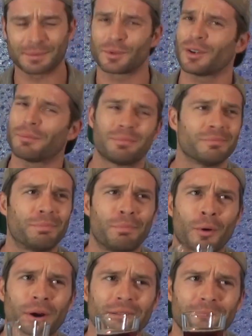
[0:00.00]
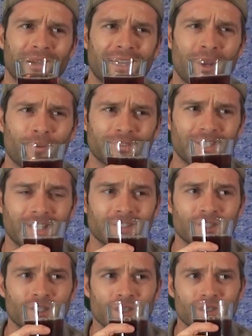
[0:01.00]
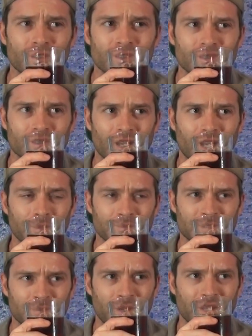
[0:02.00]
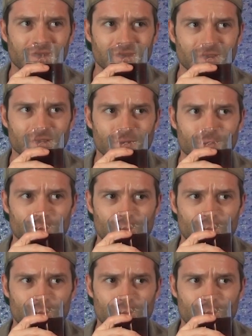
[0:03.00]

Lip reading: I'm trying to pick out what that spice is.